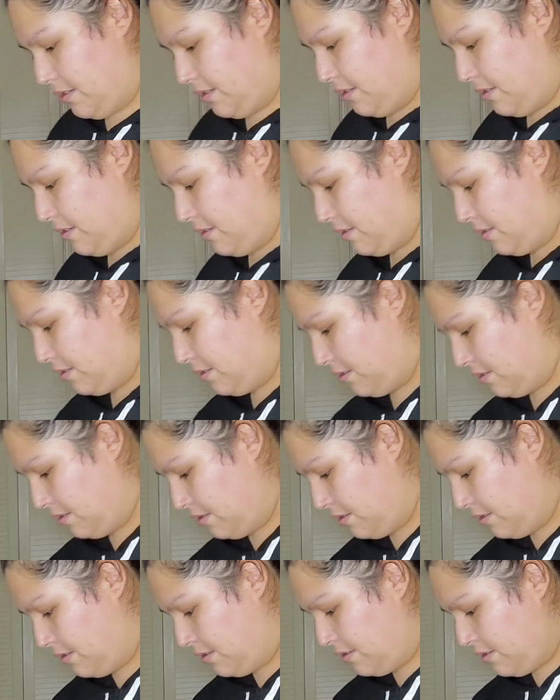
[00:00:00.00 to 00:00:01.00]

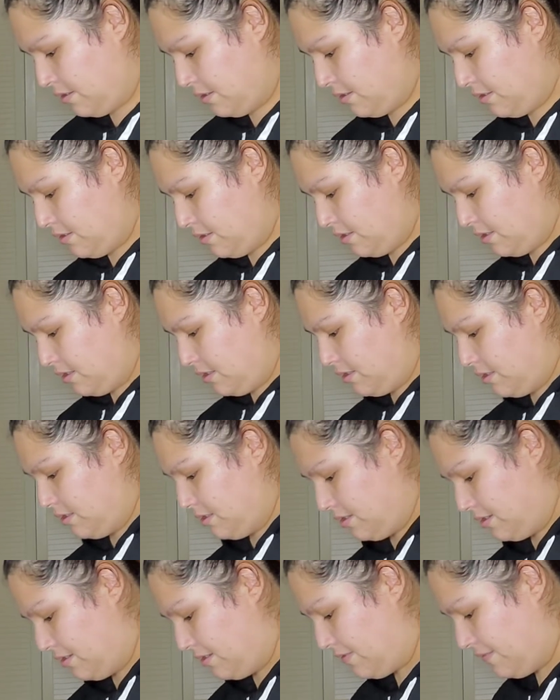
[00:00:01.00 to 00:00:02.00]
Papa, these
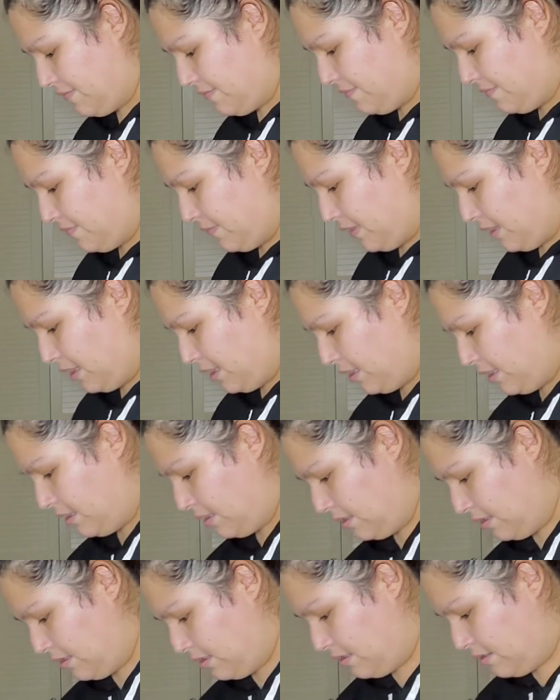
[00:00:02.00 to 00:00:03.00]
are
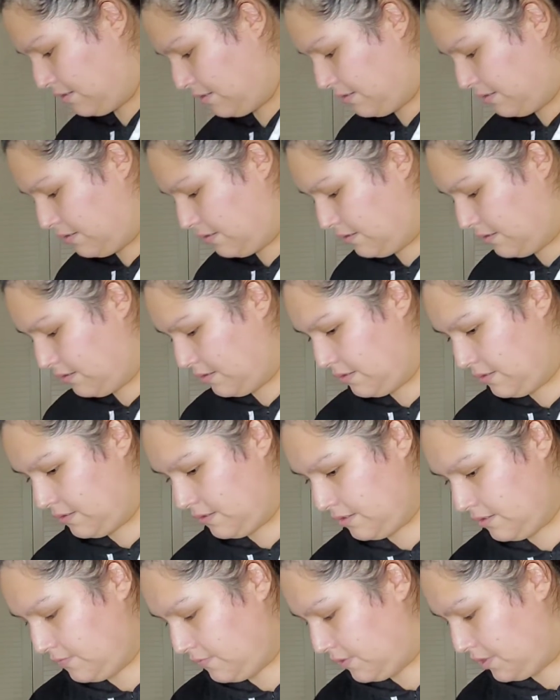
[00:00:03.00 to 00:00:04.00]
all
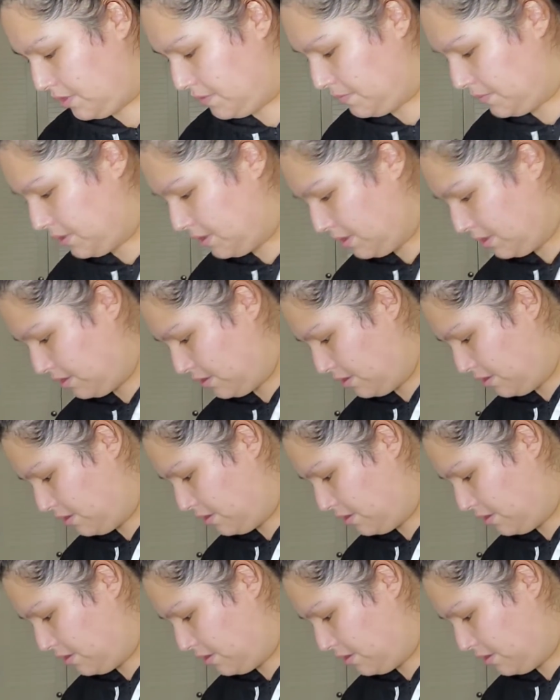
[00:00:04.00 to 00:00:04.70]
No.